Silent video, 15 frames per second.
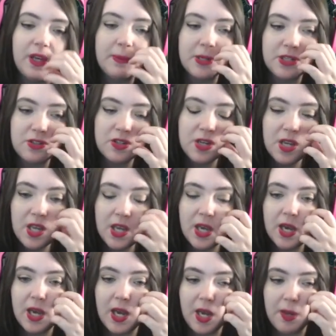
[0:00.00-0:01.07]
I know that much.
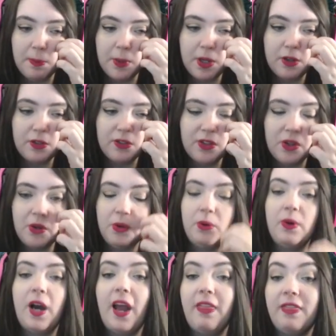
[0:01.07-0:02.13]
Um,
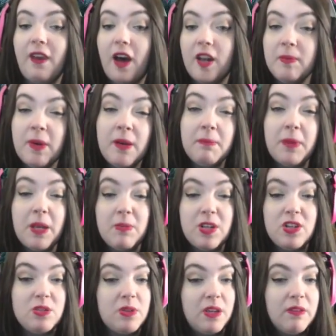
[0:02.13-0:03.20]
so I thought about
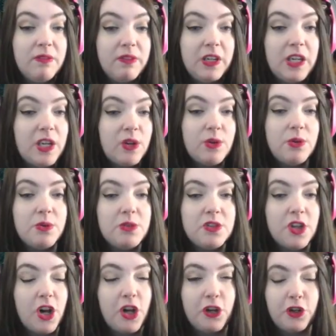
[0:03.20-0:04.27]
maybe doing
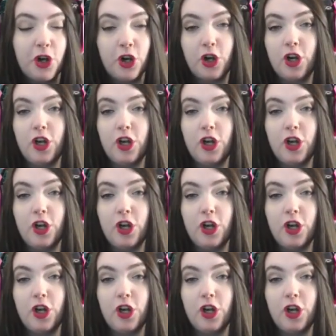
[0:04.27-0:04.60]
videos on